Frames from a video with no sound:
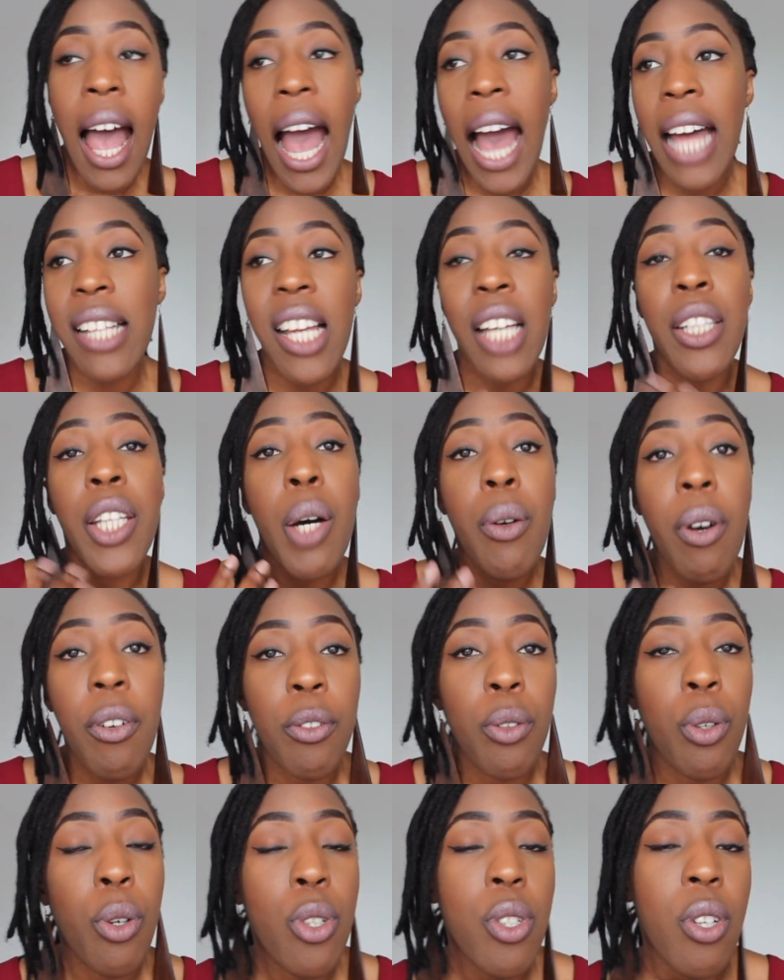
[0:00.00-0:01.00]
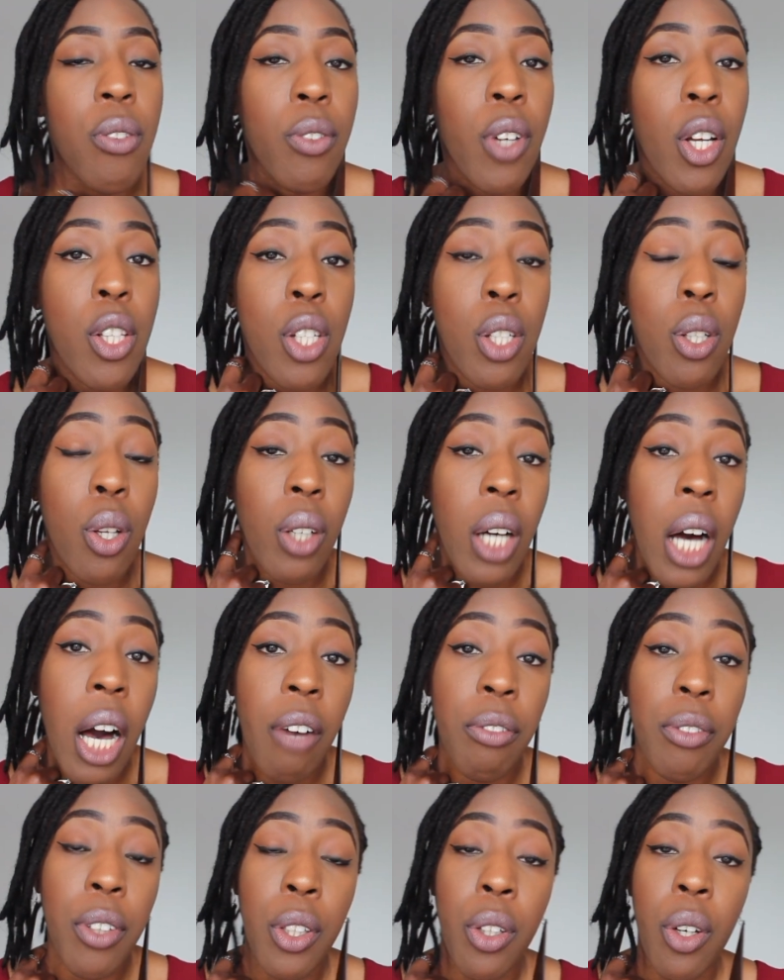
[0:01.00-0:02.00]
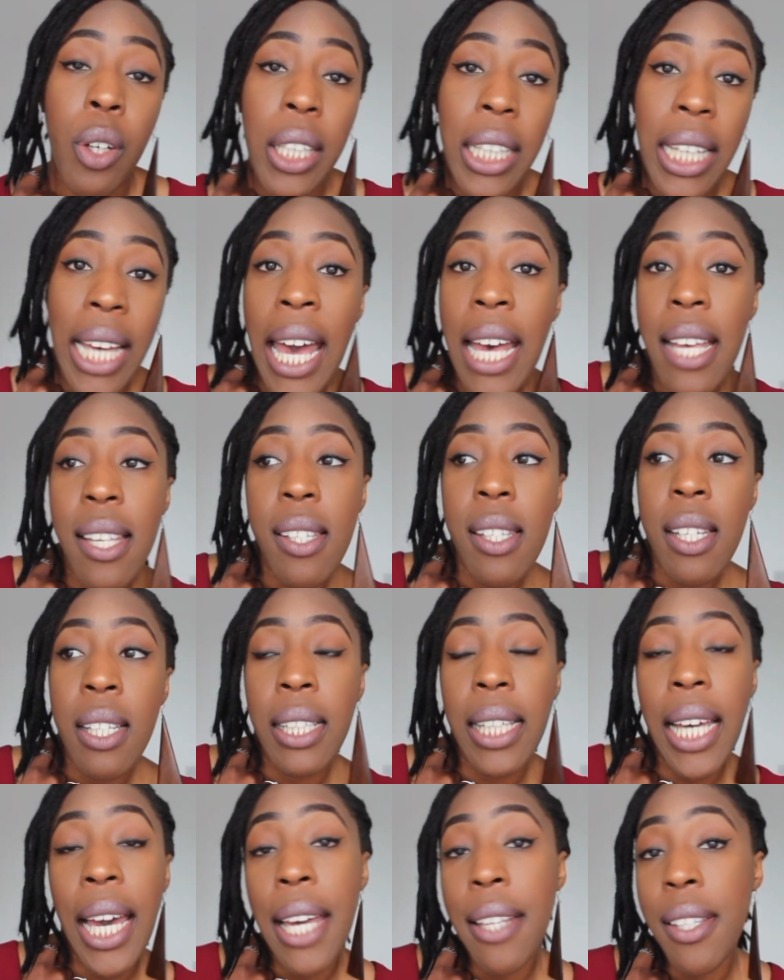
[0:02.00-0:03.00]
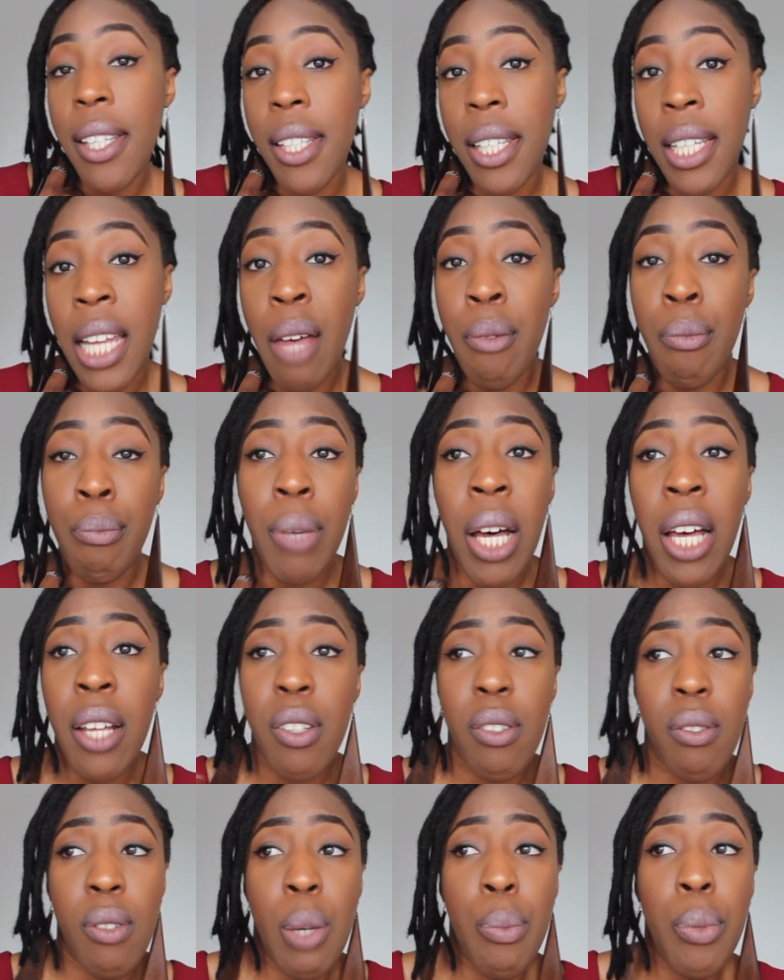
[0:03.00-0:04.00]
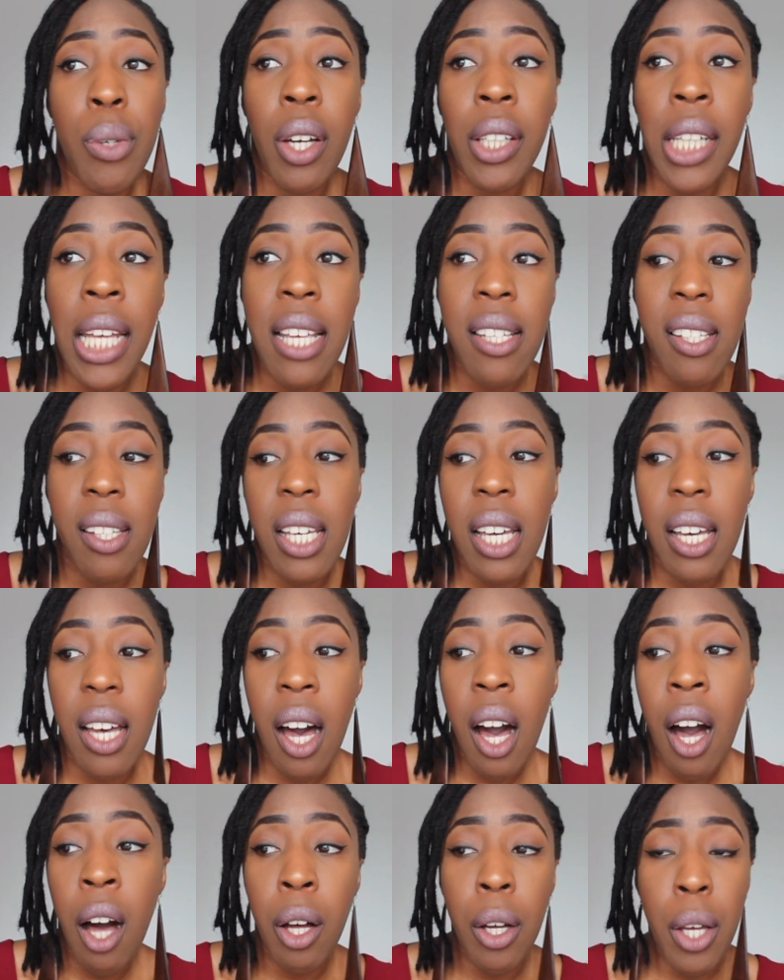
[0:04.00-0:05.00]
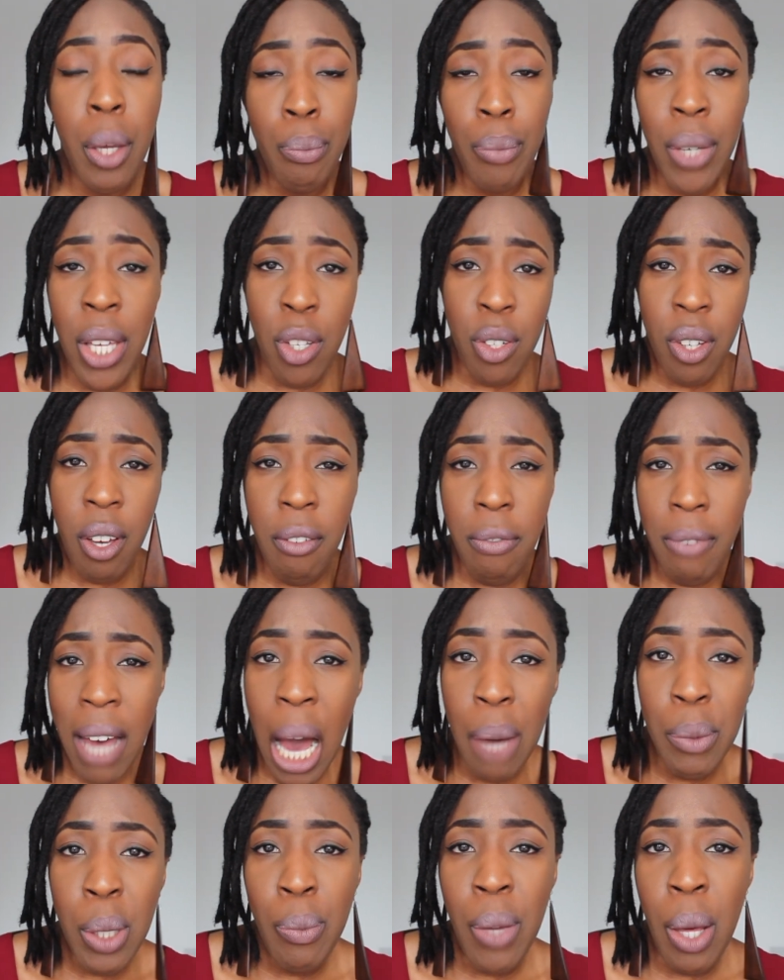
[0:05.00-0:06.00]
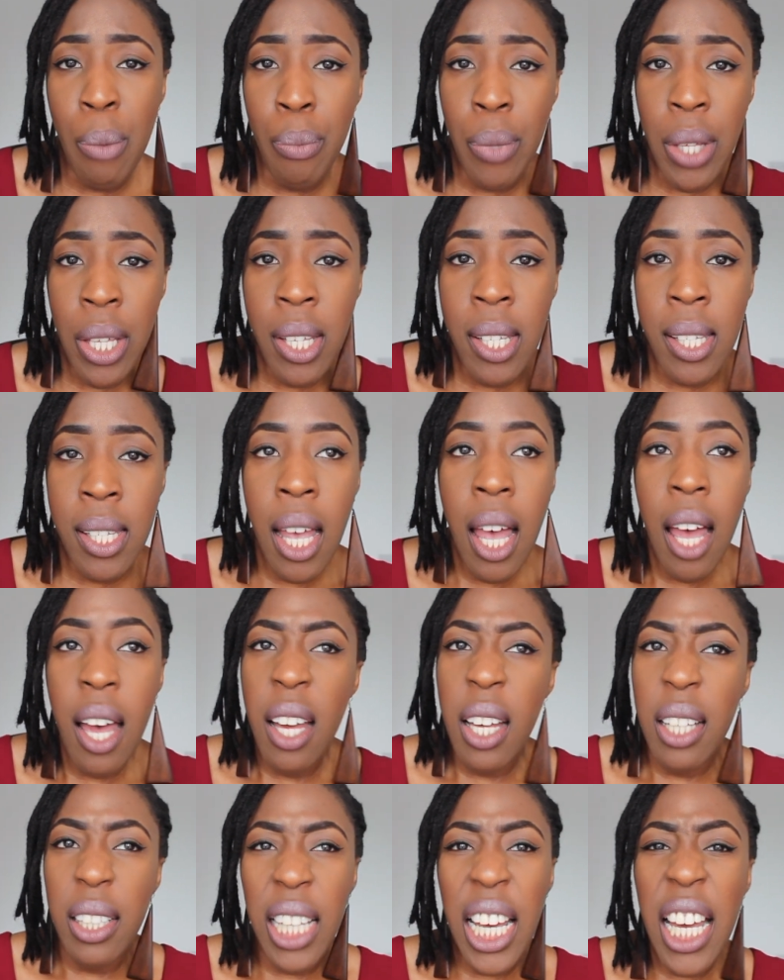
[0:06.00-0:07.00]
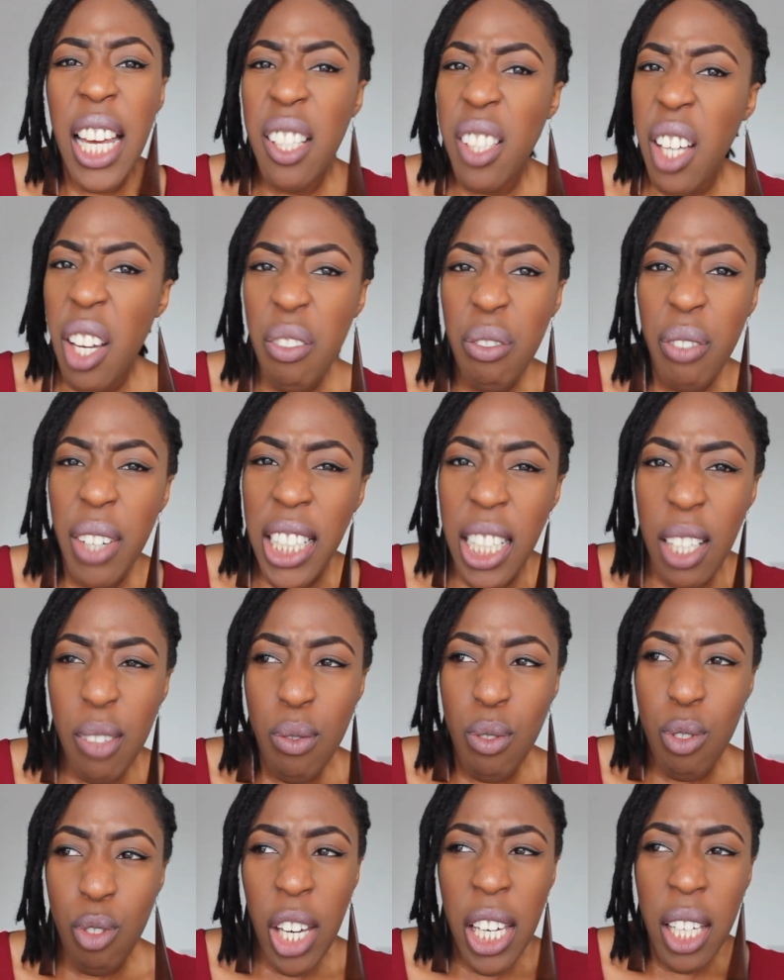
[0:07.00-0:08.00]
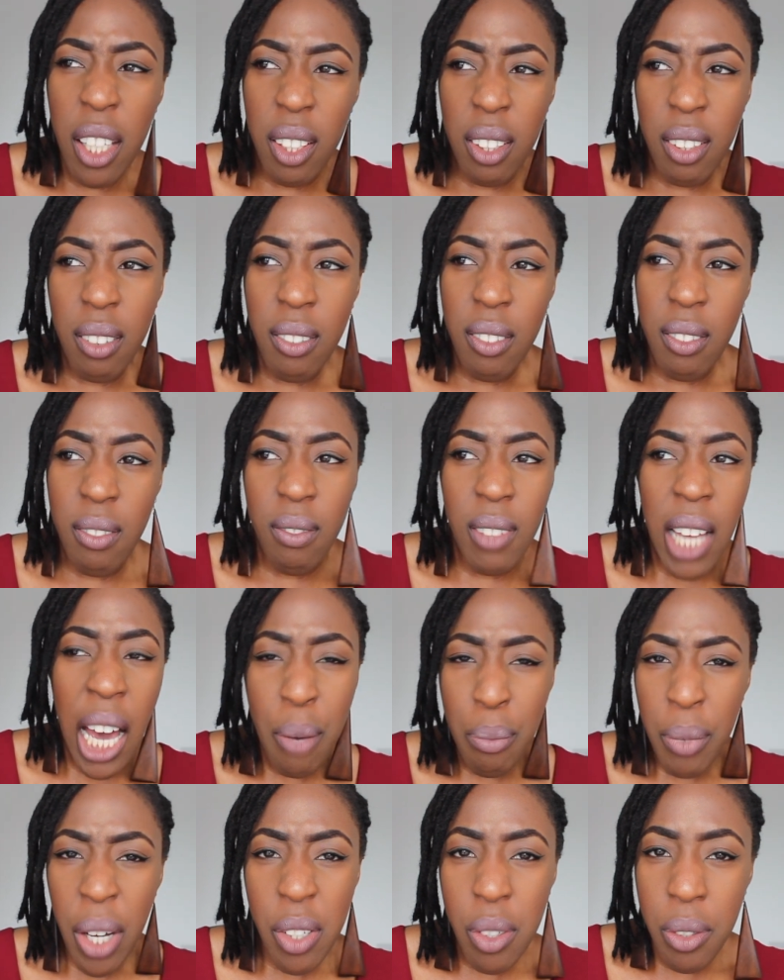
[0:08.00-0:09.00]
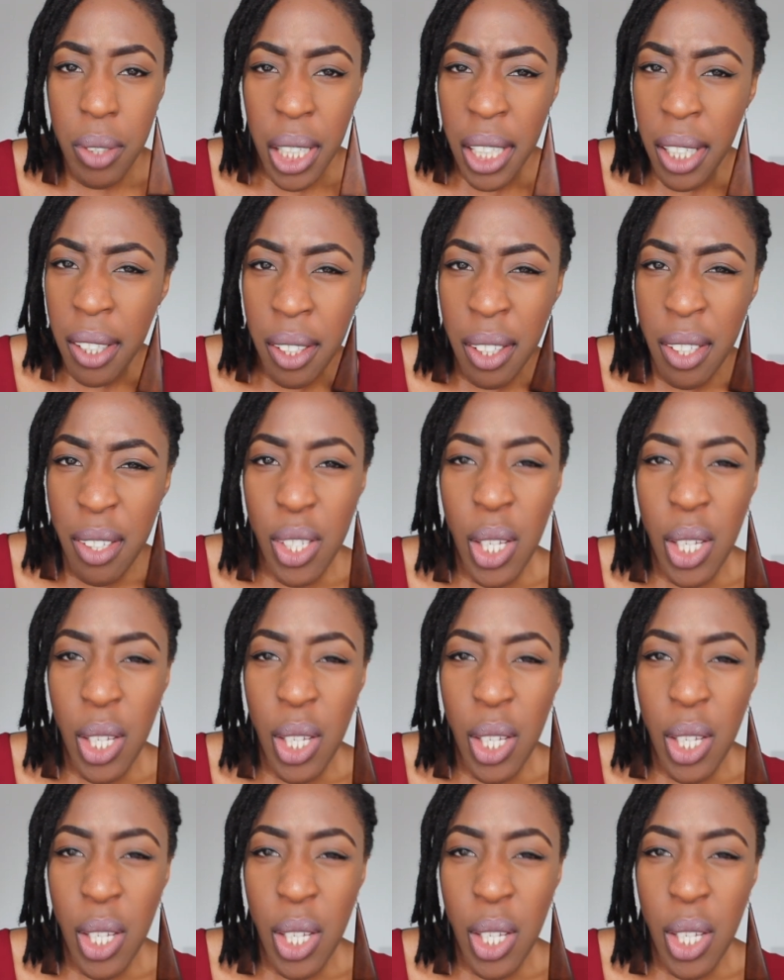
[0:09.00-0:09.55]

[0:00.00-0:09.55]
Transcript: And I know, of course, you've got to look after your guests and cater to them, but to be honest, our immediate family members, they don't really drink that much either.